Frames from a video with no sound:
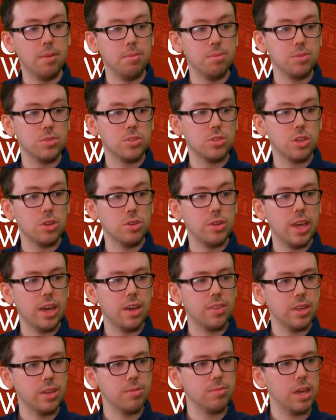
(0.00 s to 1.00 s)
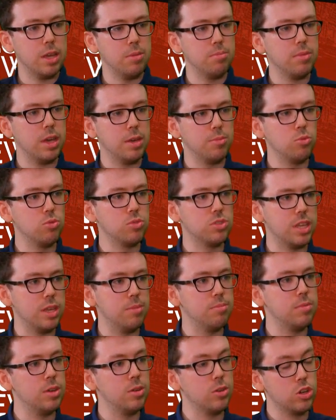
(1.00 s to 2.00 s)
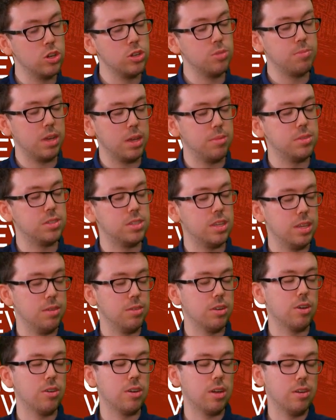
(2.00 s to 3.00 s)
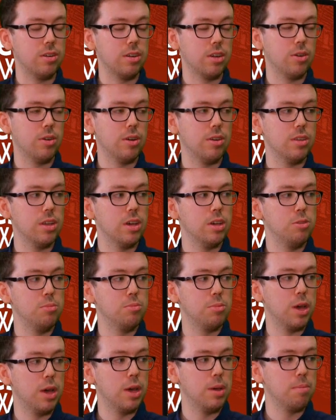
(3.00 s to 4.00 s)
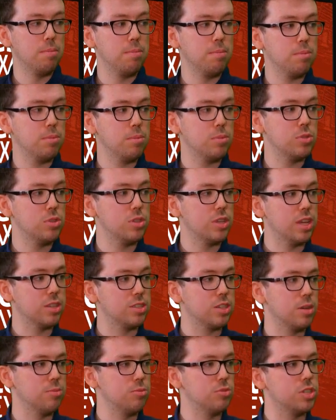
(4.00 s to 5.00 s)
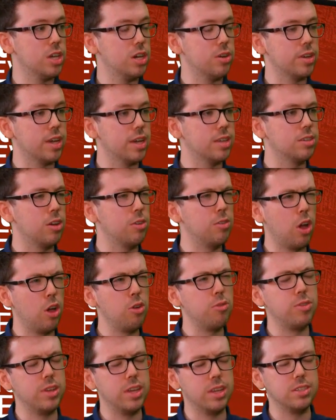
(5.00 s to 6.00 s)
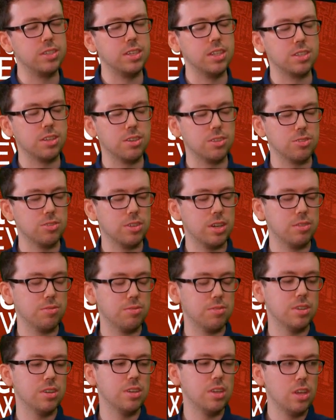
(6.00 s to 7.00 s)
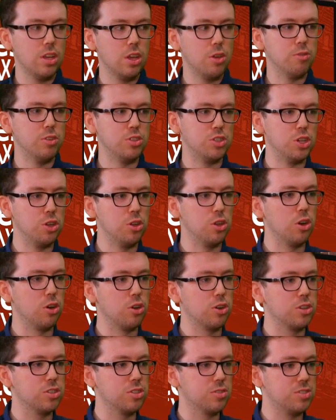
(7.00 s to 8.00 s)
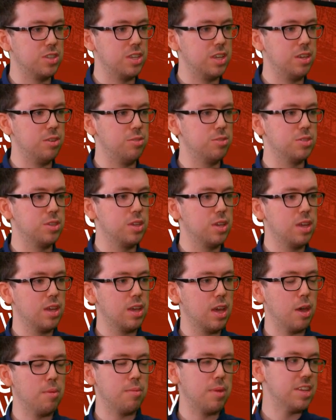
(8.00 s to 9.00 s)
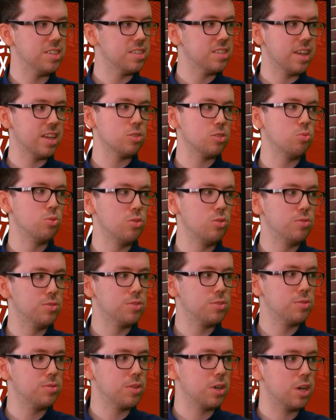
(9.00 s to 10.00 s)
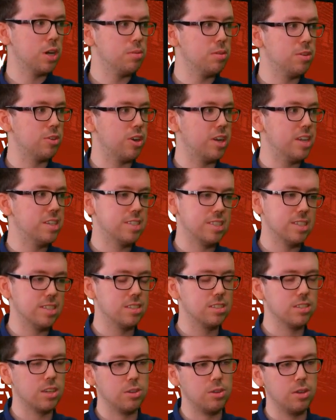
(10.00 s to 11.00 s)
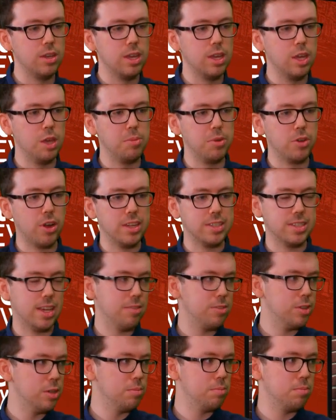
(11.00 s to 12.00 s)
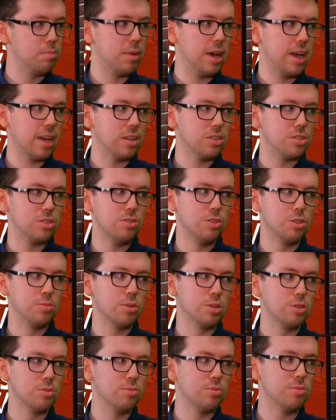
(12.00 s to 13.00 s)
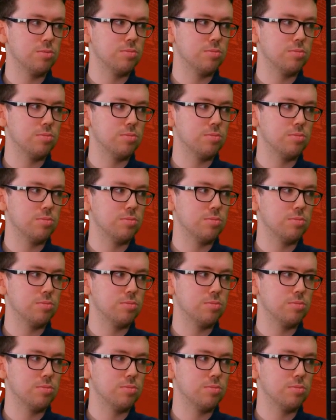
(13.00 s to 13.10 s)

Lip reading: So yeah, I think maybe we'll see him. Could maybe see him go out on loan, but time will tell, I guess. Hopefully Enciso's not out for too long, because obviously he was amazing against Wolves with a couple of great assists. So it'd be great to have him back as soon as possible.